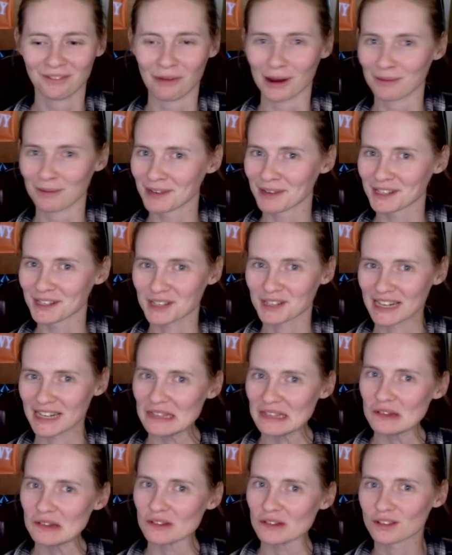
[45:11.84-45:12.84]
One Piece or
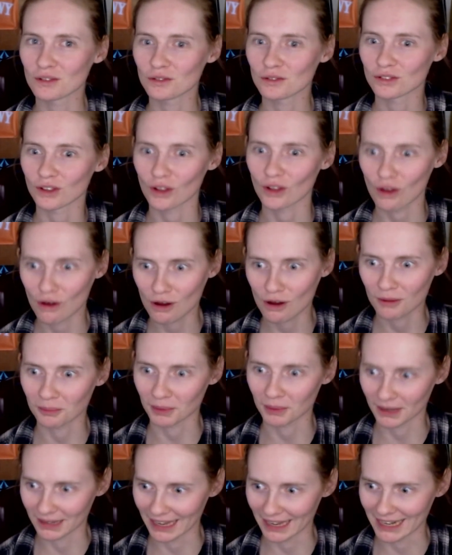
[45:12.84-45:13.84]
anything because those long
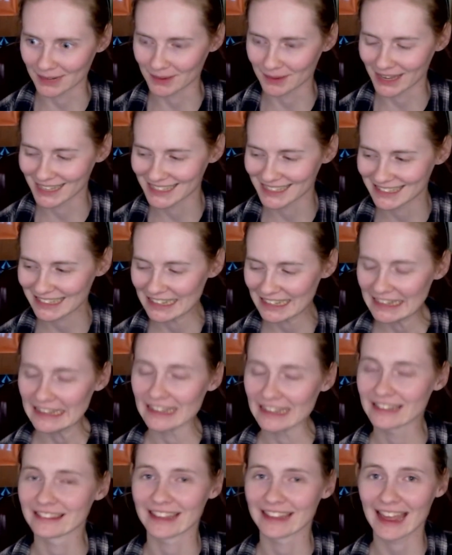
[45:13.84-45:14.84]
animes.
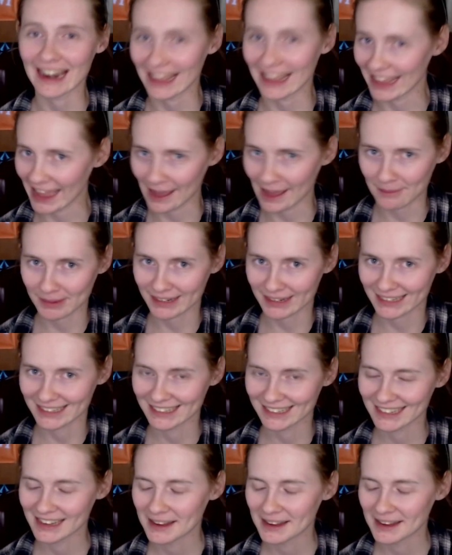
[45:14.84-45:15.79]
That ain't happening.